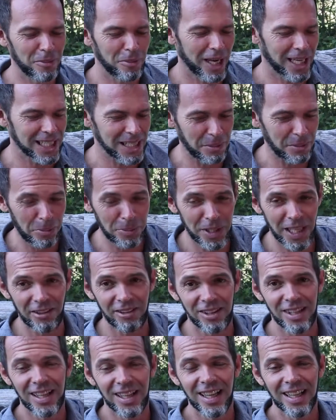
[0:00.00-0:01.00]
a maximum
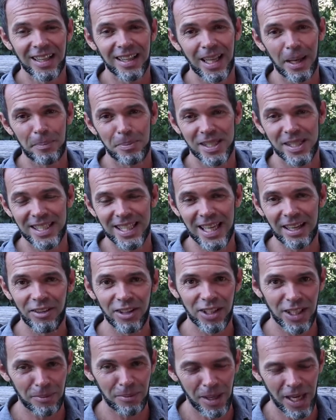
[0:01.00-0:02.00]
depth
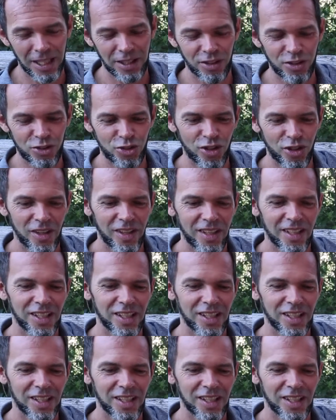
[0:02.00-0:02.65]
70 meters.